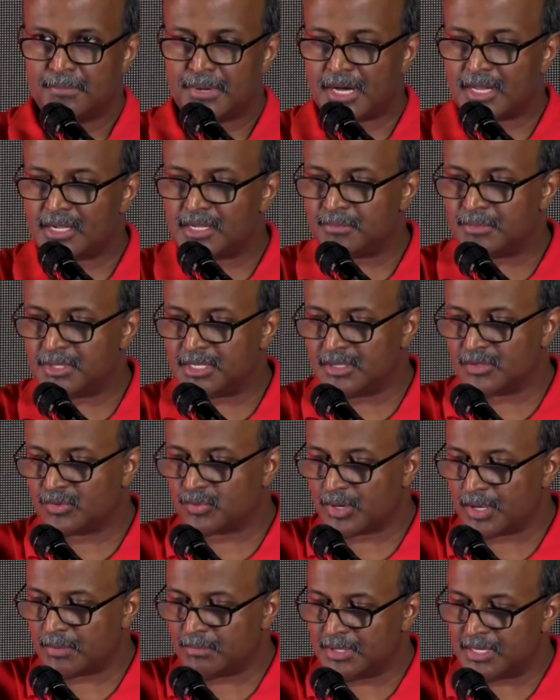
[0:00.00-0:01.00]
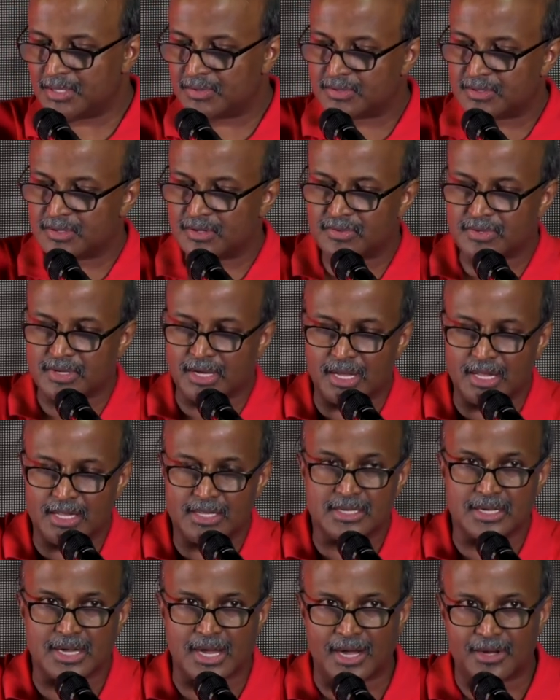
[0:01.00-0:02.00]
Parliament is where ministers are
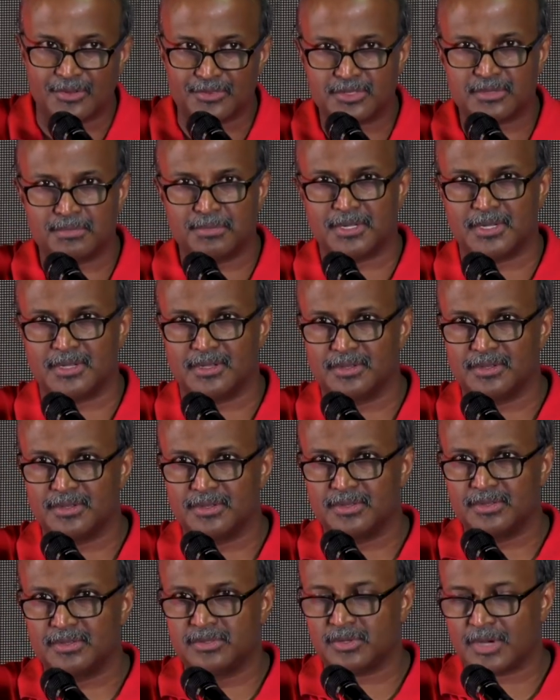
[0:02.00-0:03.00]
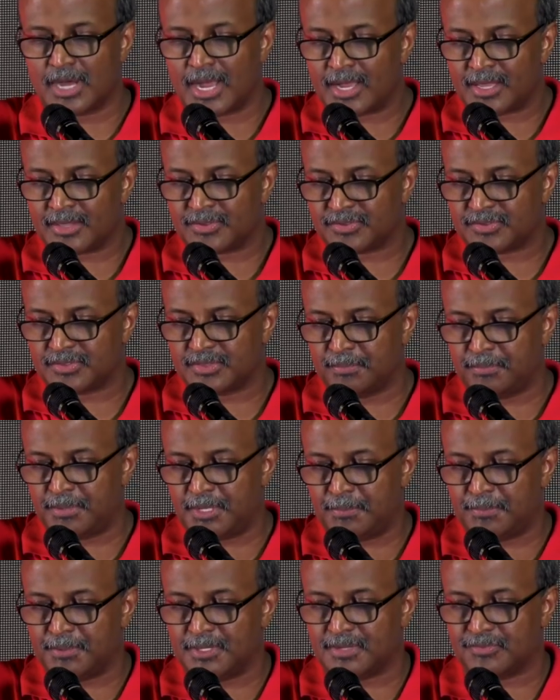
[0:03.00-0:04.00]
held accountable to us, the
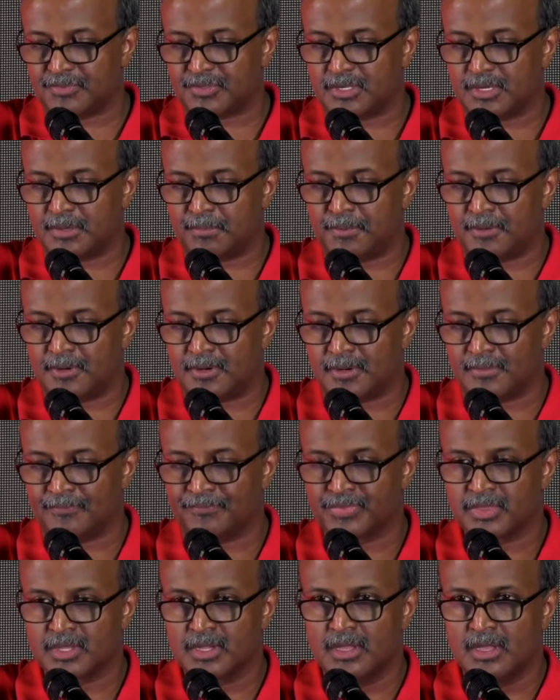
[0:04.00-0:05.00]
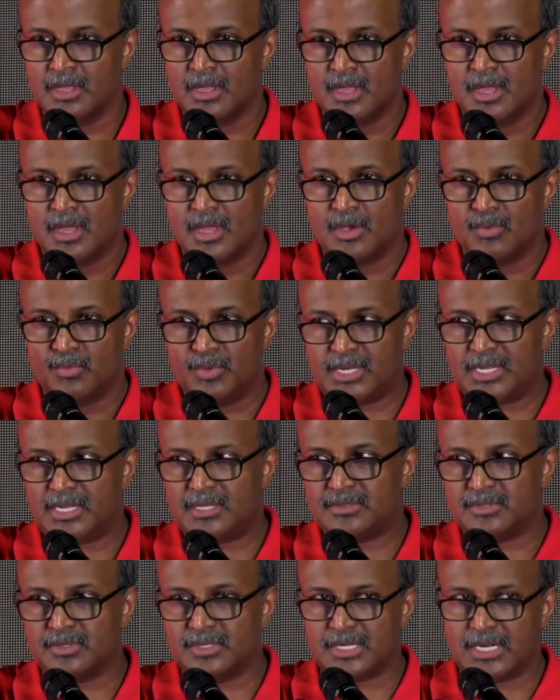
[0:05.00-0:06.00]
people of Singapore. We
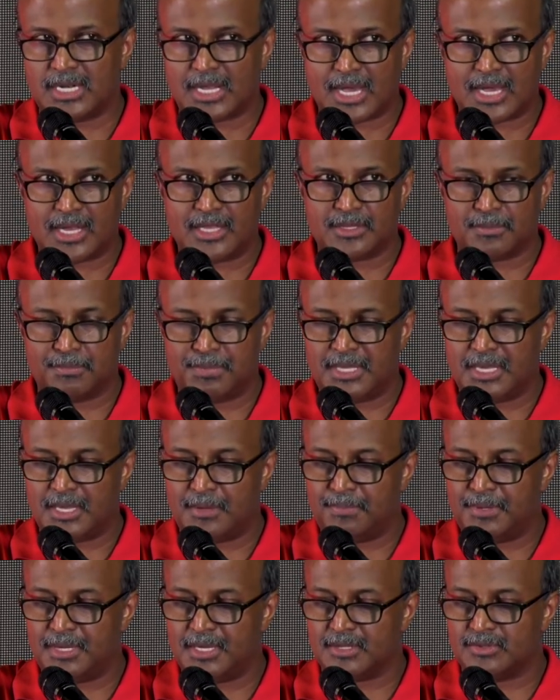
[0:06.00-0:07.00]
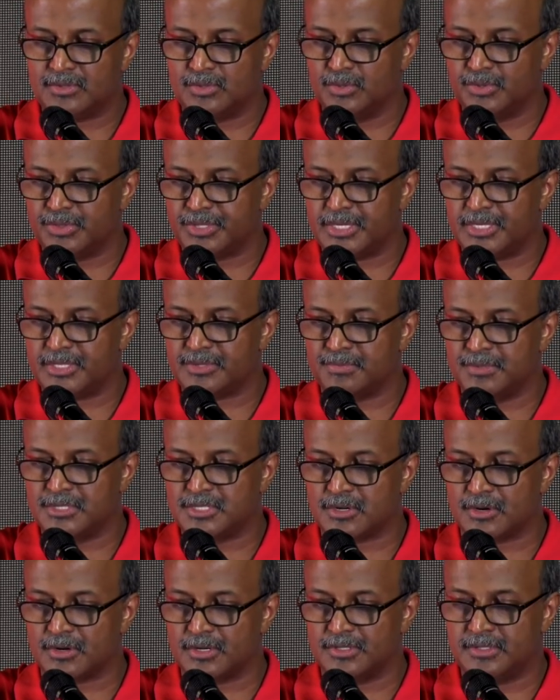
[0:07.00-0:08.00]
need to deny the PAP a two-thirds
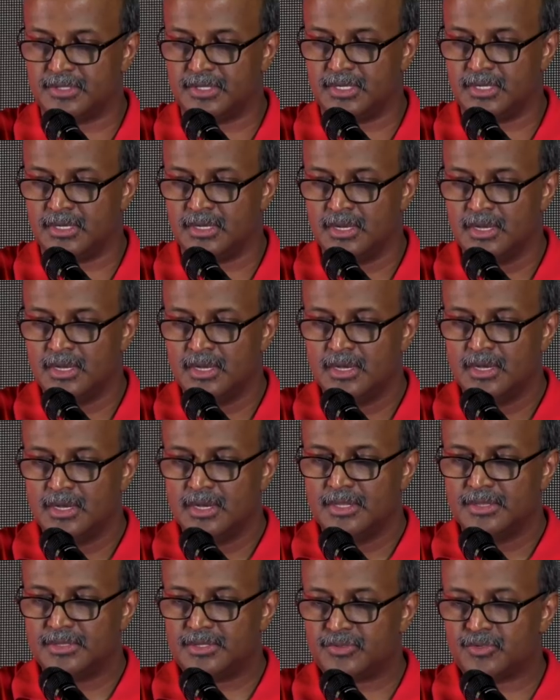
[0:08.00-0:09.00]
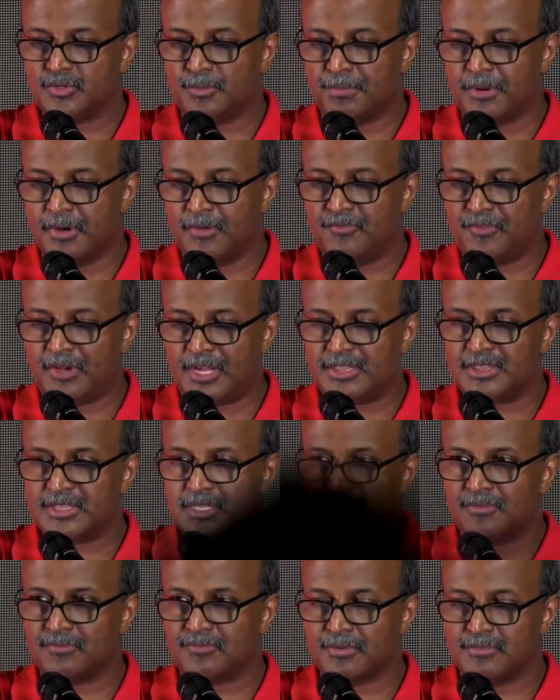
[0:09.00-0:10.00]
majority. This will prevent
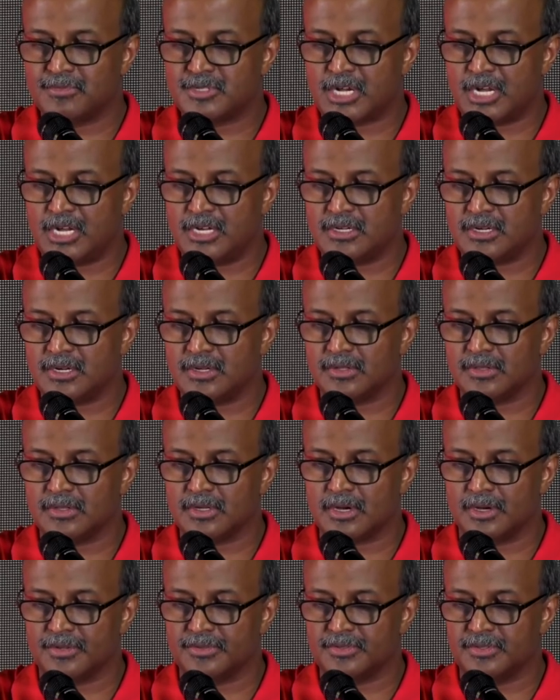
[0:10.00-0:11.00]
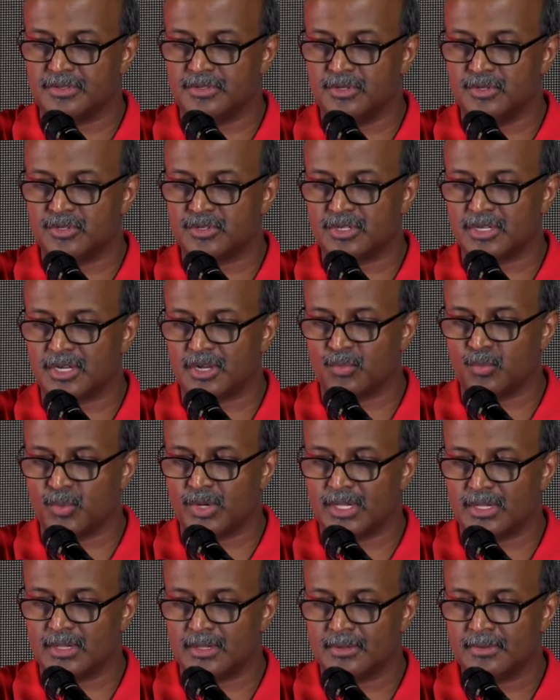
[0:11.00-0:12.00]
them from changing the constitution at
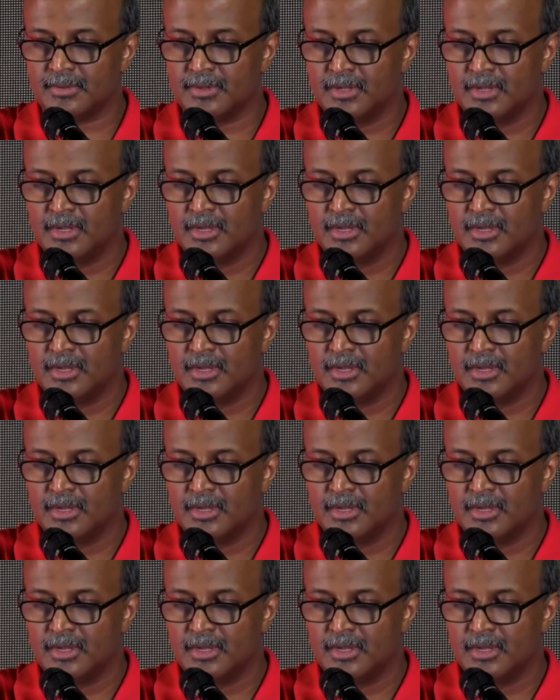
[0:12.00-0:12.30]
will.